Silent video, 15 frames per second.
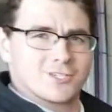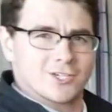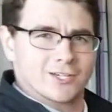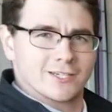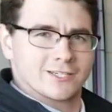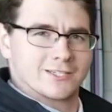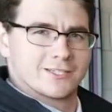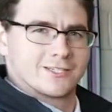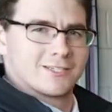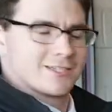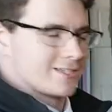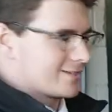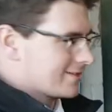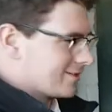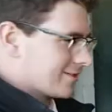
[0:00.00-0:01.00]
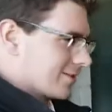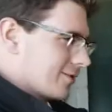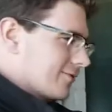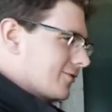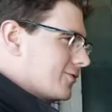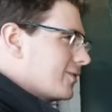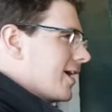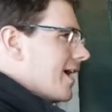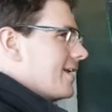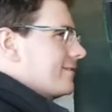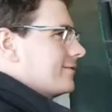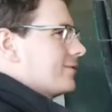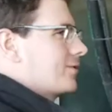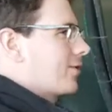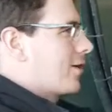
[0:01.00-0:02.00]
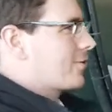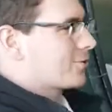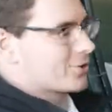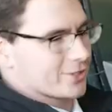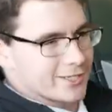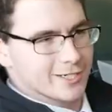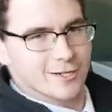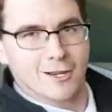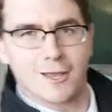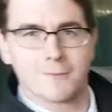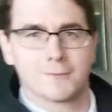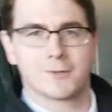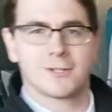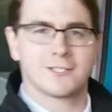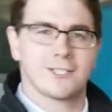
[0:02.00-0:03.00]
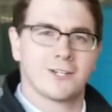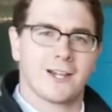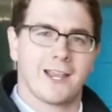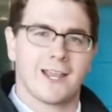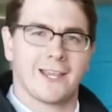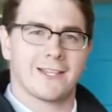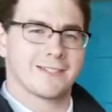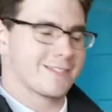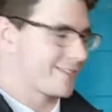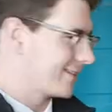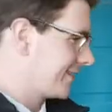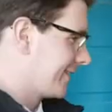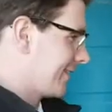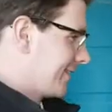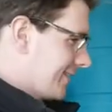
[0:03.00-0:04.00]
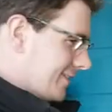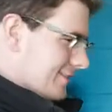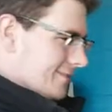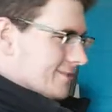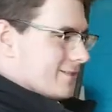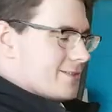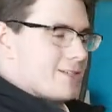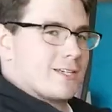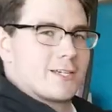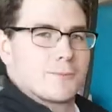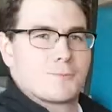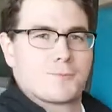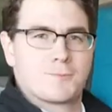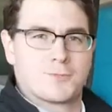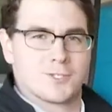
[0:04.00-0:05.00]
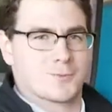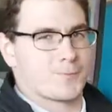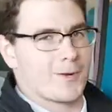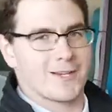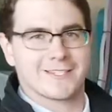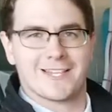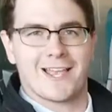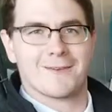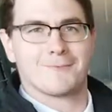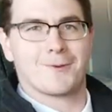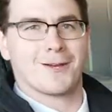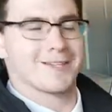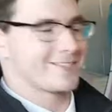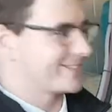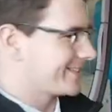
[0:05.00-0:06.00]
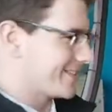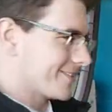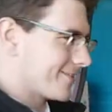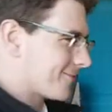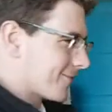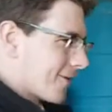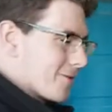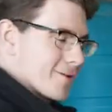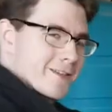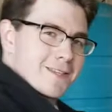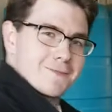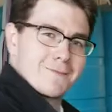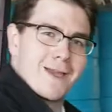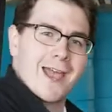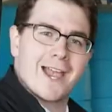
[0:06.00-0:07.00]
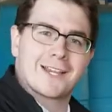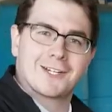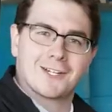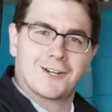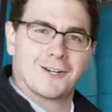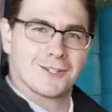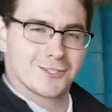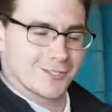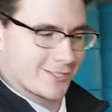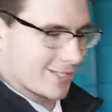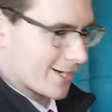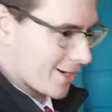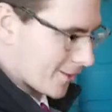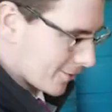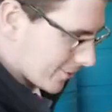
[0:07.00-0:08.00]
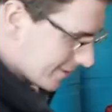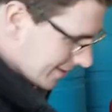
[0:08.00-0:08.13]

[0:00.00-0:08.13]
you. So if you got grocery or lumber in your hands, you can just press that button and throw it in the back. You're all good to go.